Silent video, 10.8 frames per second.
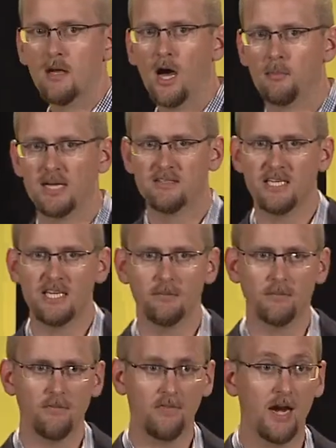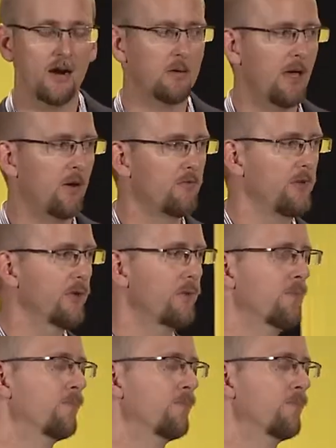on my team there in Mountain View.